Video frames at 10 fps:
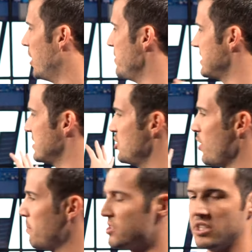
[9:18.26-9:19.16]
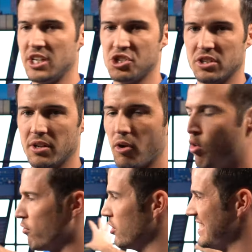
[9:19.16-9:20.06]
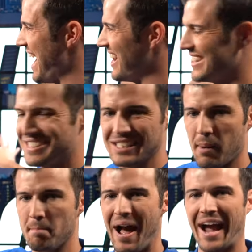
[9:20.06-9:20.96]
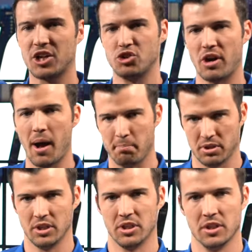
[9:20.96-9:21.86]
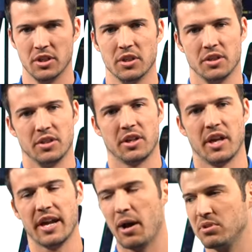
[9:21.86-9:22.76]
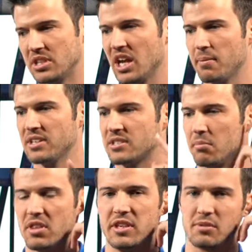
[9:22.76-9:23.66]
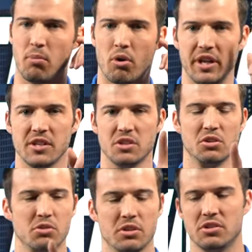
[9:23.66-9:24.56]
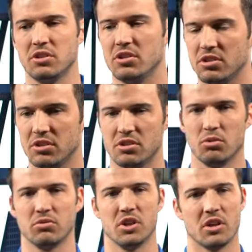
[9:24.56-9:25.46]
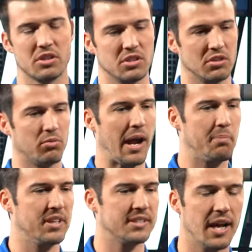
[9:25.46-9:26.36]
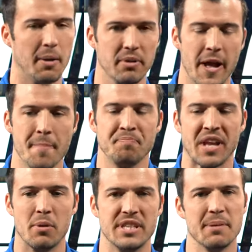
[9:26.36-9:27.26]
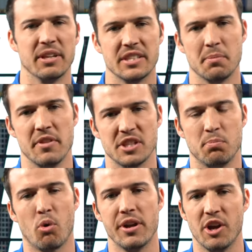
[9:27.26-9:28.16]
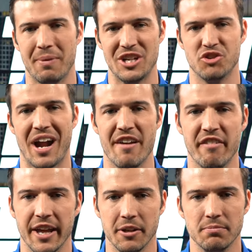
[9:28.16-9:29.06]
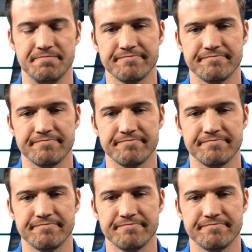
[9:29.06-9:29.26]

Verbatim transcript: This is the new 8% Nation over Dallas backdrop, okay? I was thinking about something this morning too, to wrap this up. I was thinking about something this morning on my drive in